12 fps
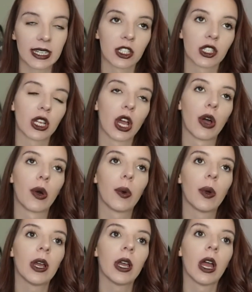And
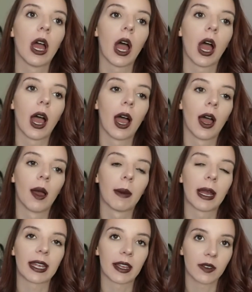so
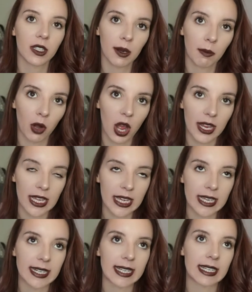I gave it to
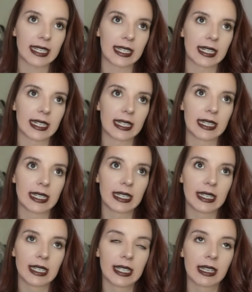Brian,
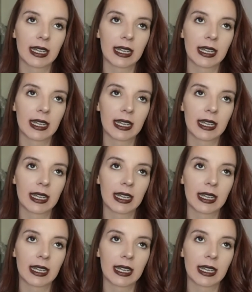and